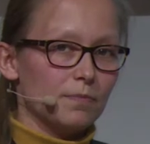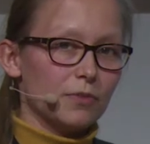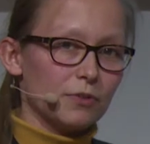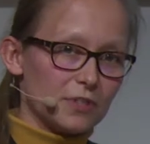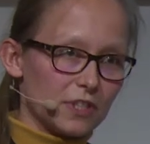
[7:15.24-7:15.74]

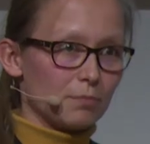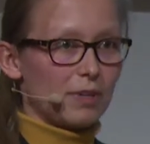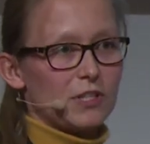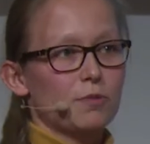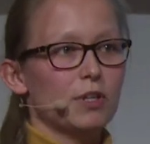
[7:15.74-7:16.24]
with this
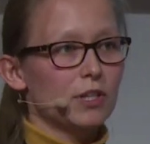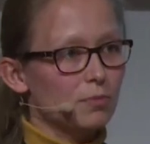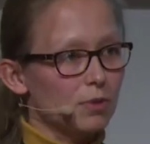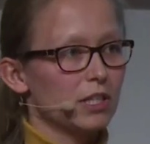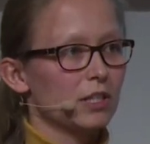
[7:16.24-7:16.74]

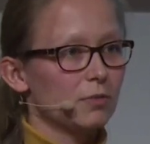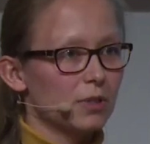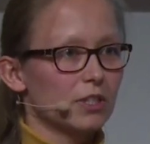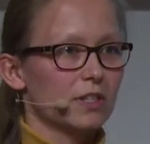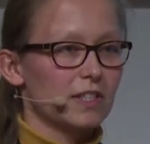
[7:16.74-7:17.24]
measurement, we, we
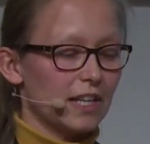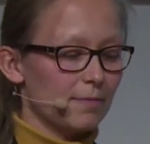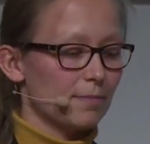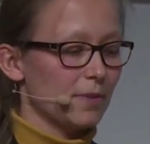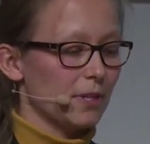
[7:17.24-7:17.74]
did
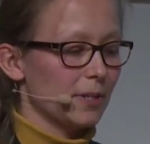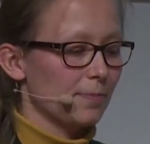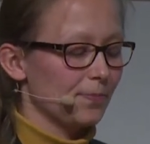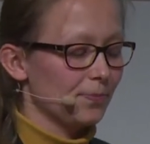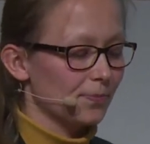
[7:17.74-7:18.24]
some
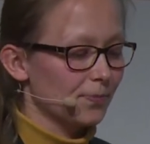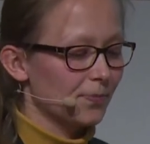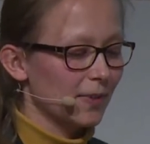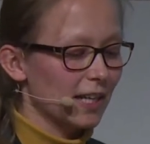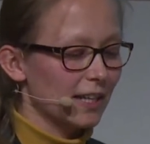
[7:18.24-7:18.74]
um,
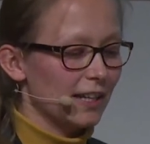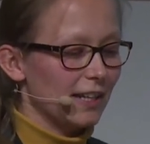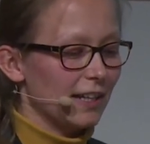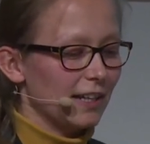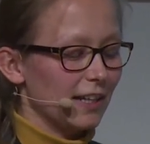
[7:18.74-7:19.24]

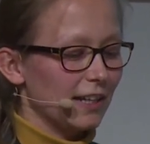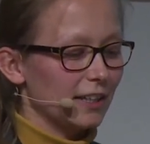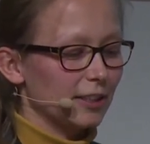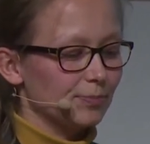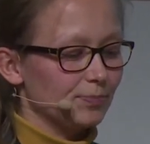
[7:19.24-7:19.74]

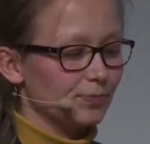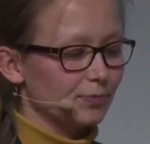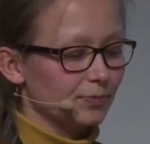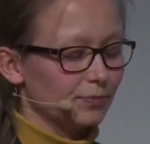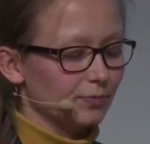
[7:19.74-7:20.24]

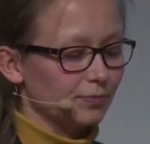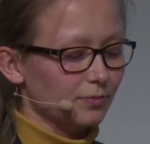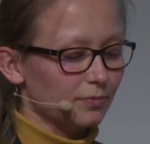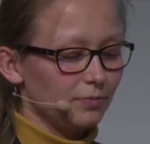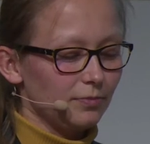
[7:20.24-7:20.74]
um,
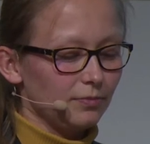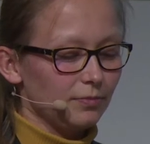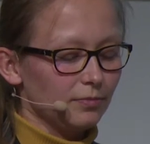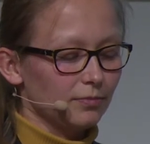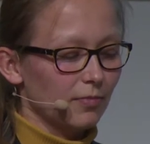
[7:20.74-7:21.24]

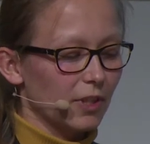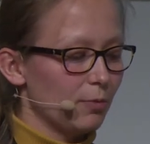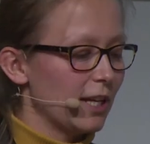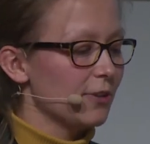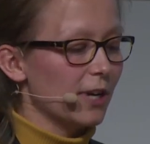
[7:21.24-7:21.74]

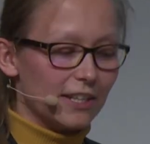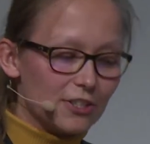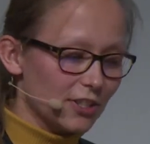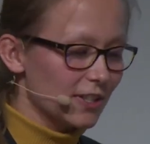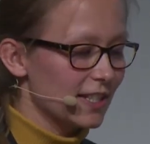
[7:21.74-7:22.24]

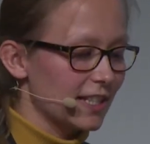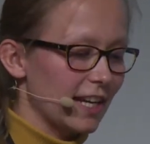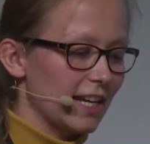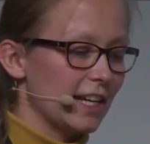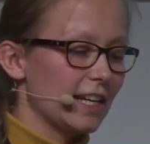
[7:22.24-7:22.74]
evaluations
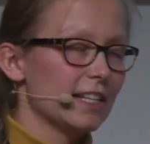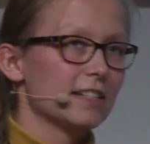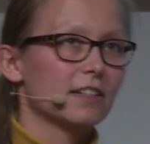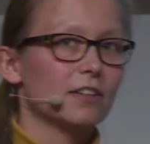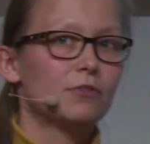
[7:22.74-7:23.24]

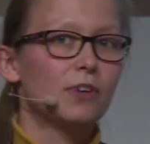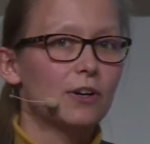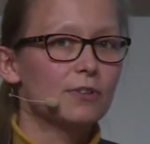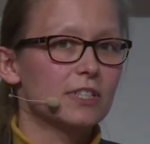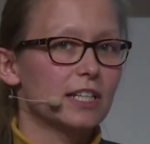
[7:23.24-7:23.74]
and uh,
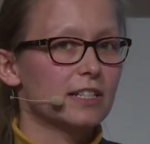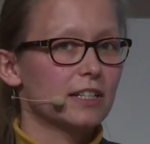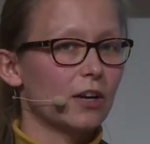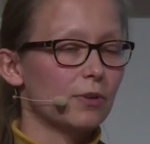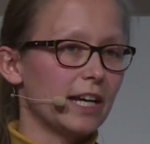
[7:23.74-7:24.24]
found that
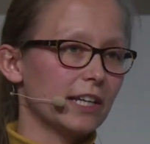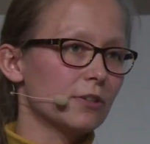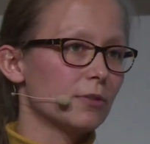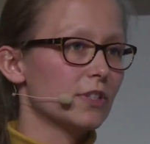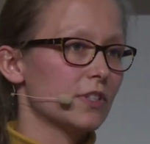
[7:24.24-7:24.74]
our
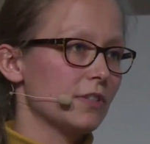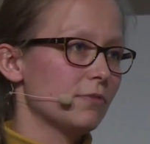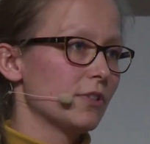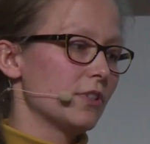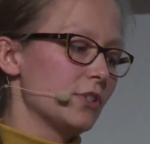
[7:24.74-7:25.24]
accuracy
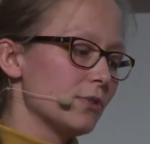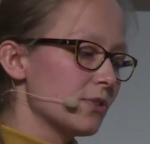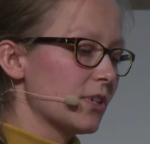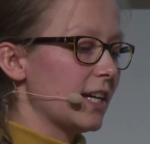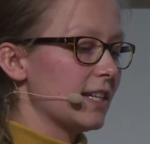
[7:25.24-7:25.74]
for this
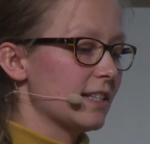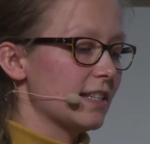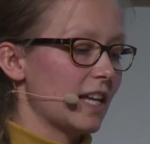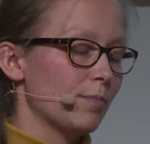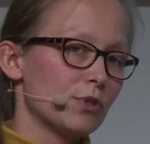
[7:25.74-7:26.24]
use case
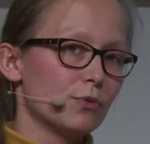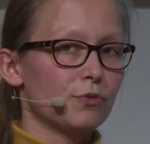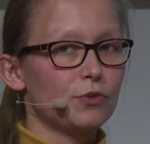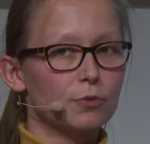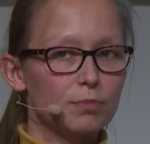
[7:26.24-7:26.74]
is up to a
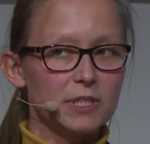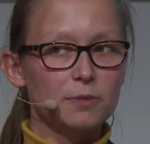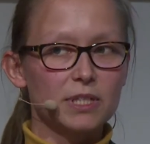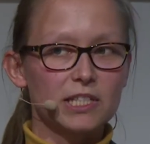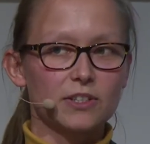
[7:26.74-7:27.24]
few
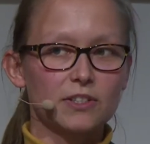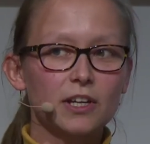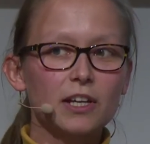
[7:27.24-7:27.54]
millimeters.